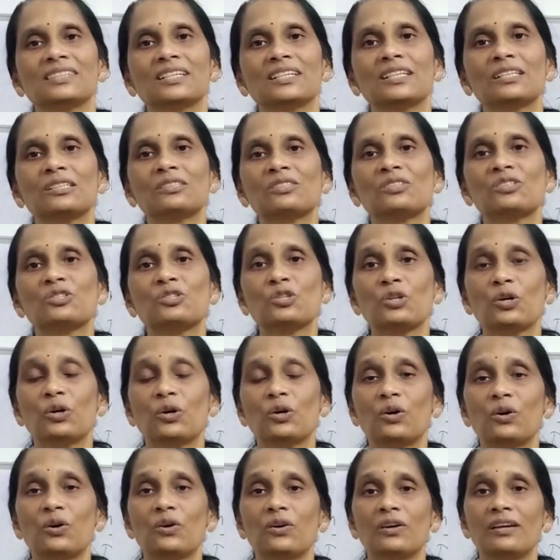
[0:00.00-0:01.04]
So
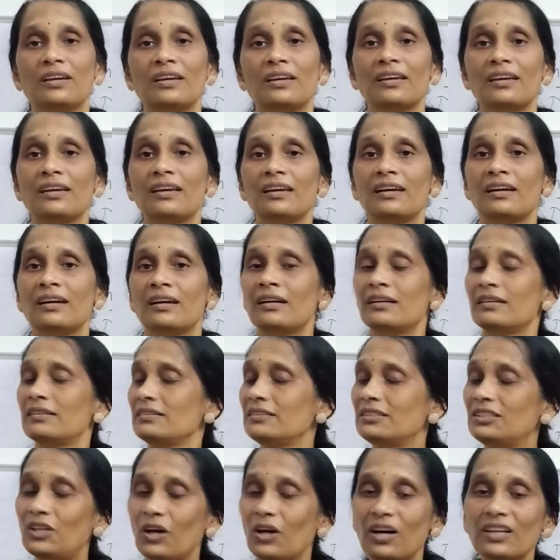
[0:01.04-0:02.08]

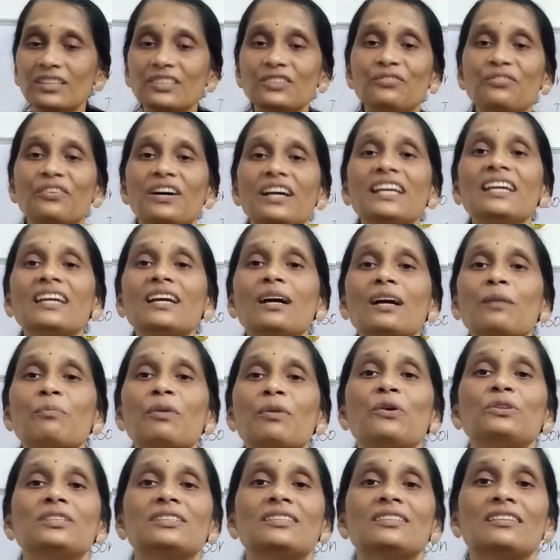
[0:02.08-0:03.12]
don't worry
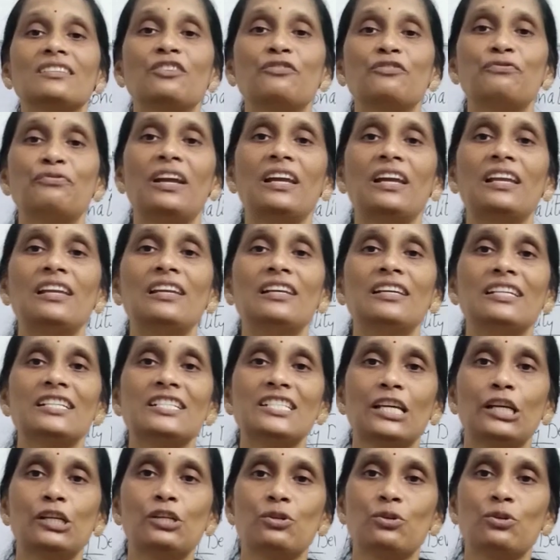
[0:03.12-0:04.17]
about the failures at all.